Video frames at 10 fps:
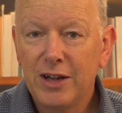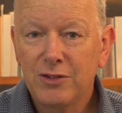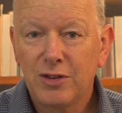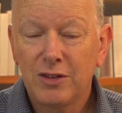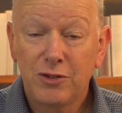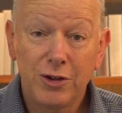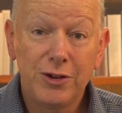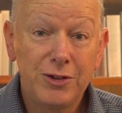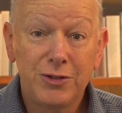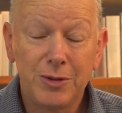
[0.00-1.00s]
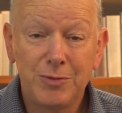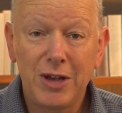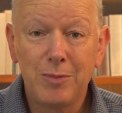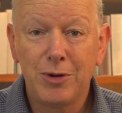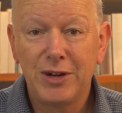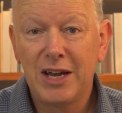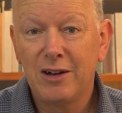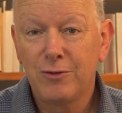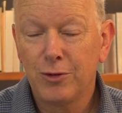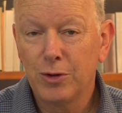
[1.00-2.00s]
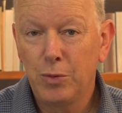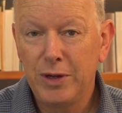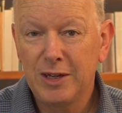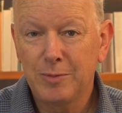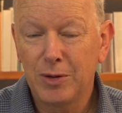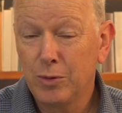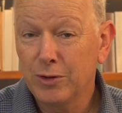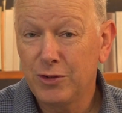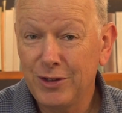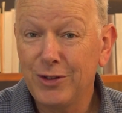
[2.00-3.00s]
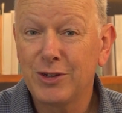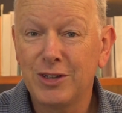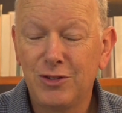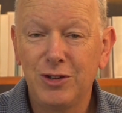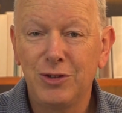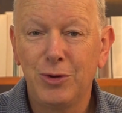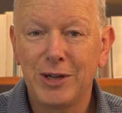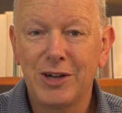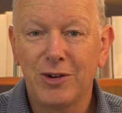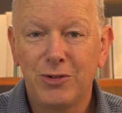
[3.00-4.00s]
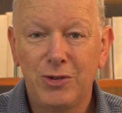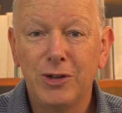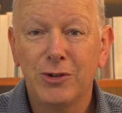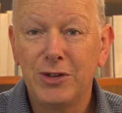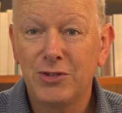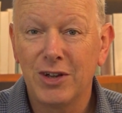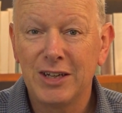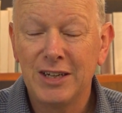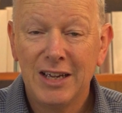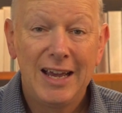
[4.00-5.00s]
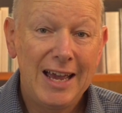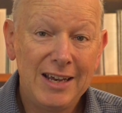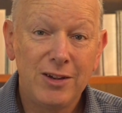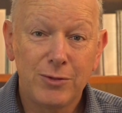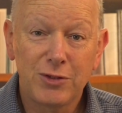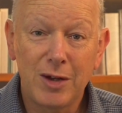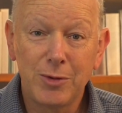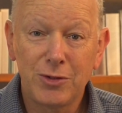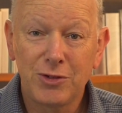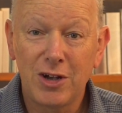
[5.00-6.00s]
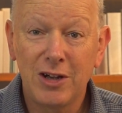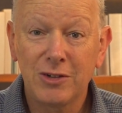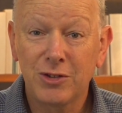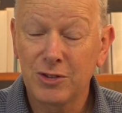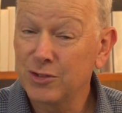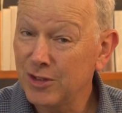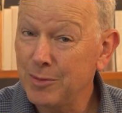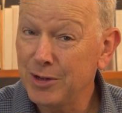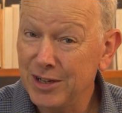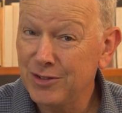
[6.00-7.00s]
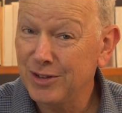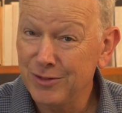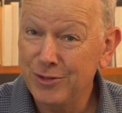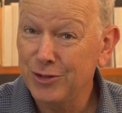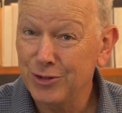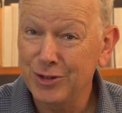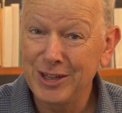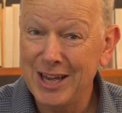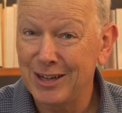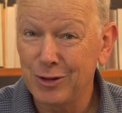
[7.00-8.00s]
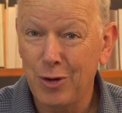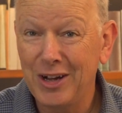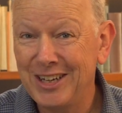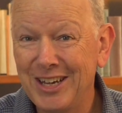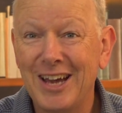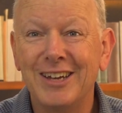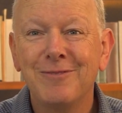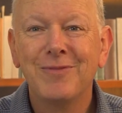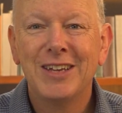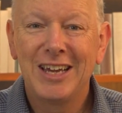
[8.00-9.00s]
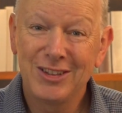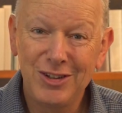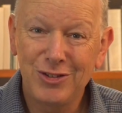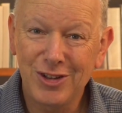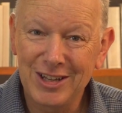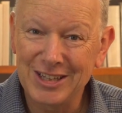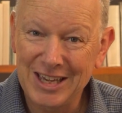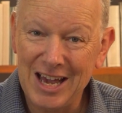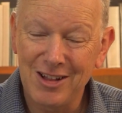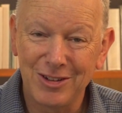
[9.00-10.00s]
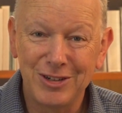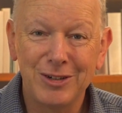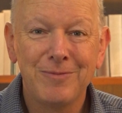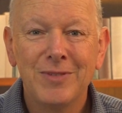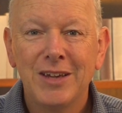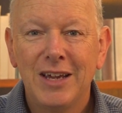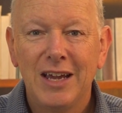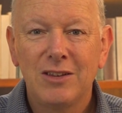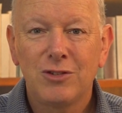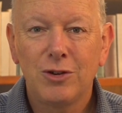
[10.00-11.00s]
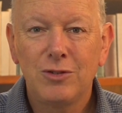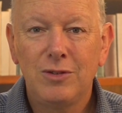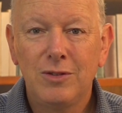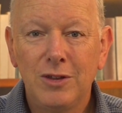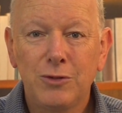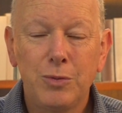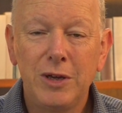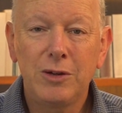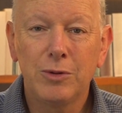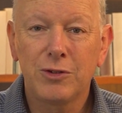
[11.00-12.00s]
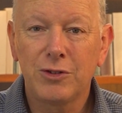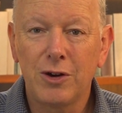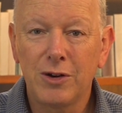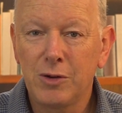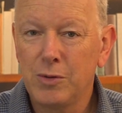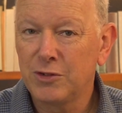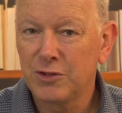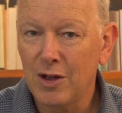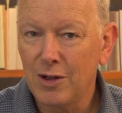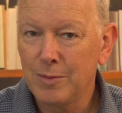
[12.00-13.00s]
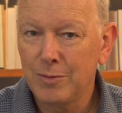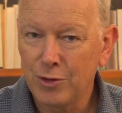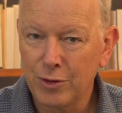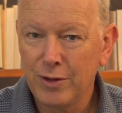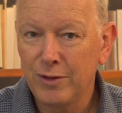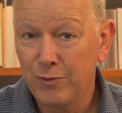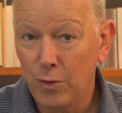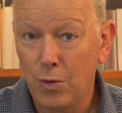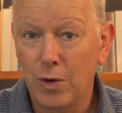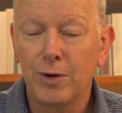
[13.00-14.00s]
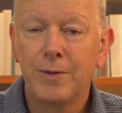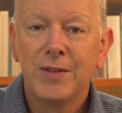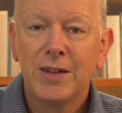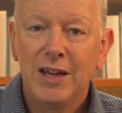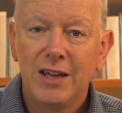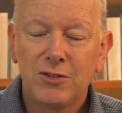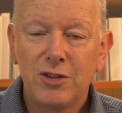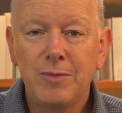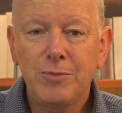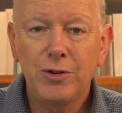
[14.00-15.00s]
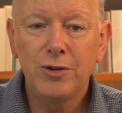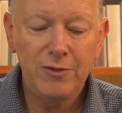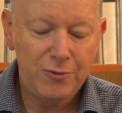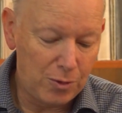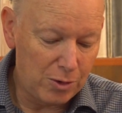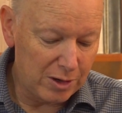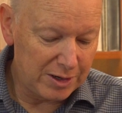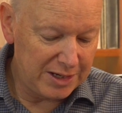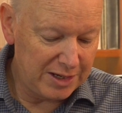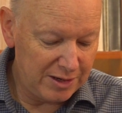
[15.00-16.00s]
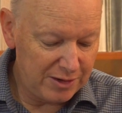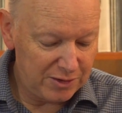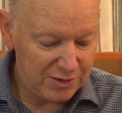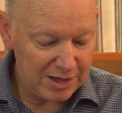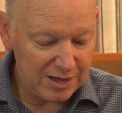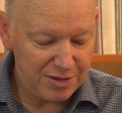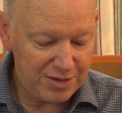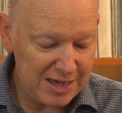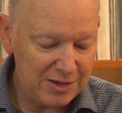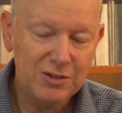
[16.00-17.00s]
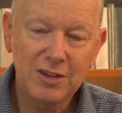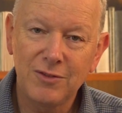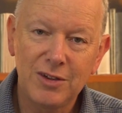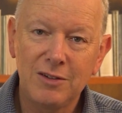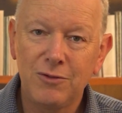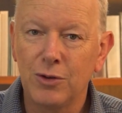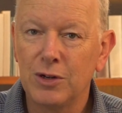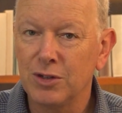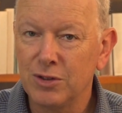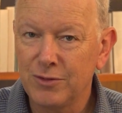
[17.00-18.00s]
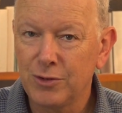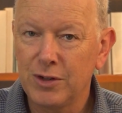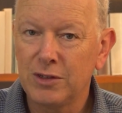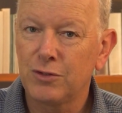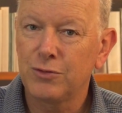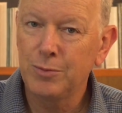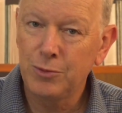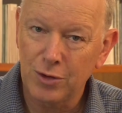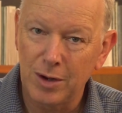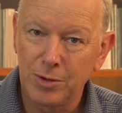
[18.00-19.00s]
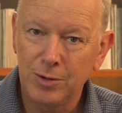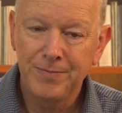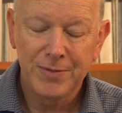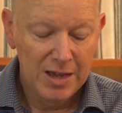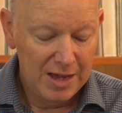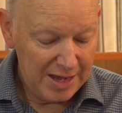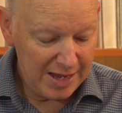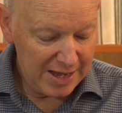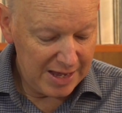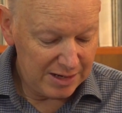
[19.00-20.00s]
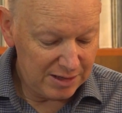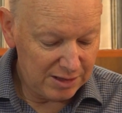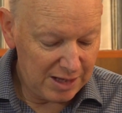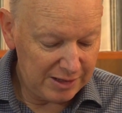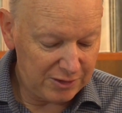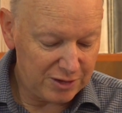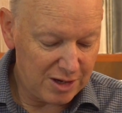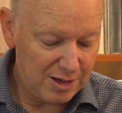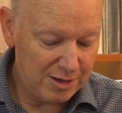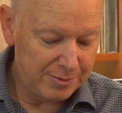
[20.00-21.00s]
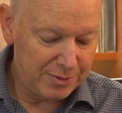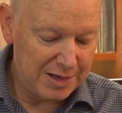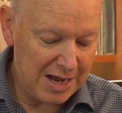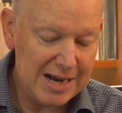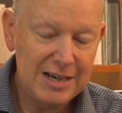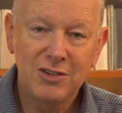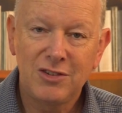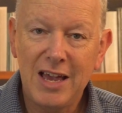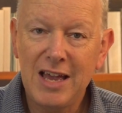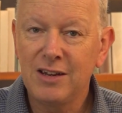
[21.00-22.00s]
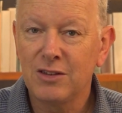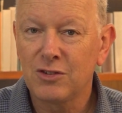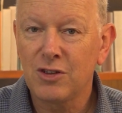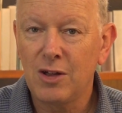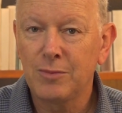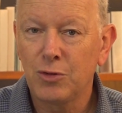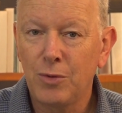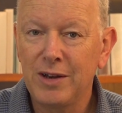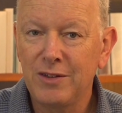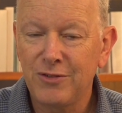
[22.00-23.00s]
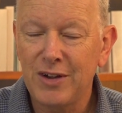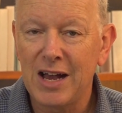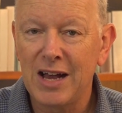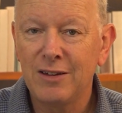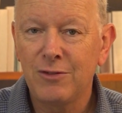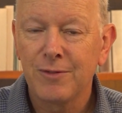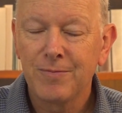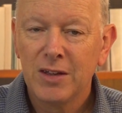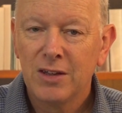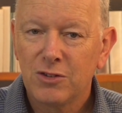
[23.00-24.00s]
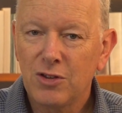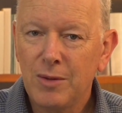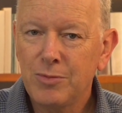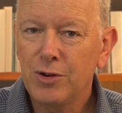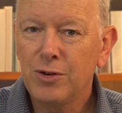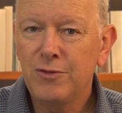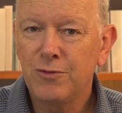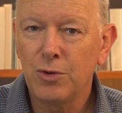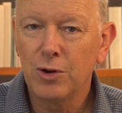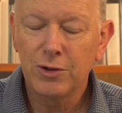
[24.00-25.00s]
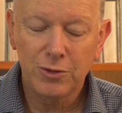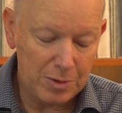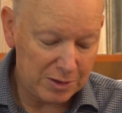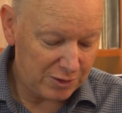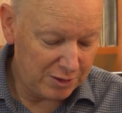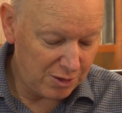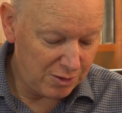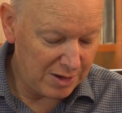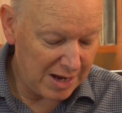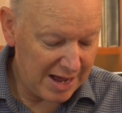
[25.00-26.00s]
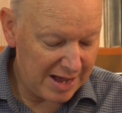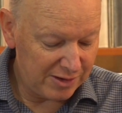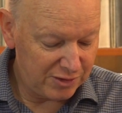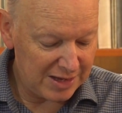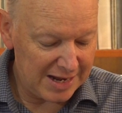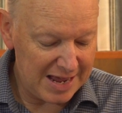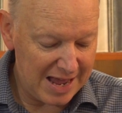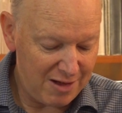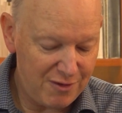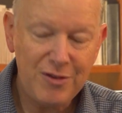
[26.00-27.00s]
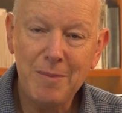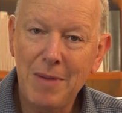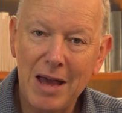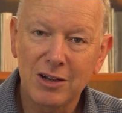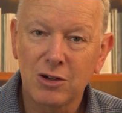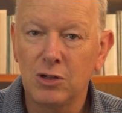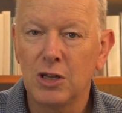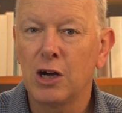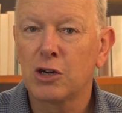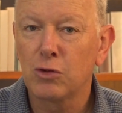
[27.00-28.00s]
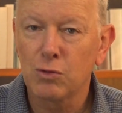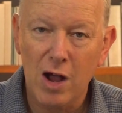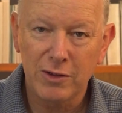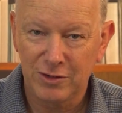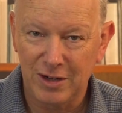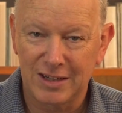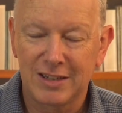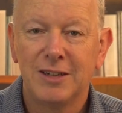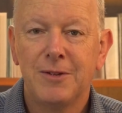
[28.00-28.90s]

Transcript: has turned to September now for a week, but we're still continuing our series on end of summer songs because summer doesn't officially end quite yet, at least on the calendar. And so this week we're starting with Psalm 34. And Psalm 34 is thanksgiving for deliverance from trouble. And like Psalms 9 and 10 and Psalm 25, Psalm 34 is what's known as an alphabetical acrostic.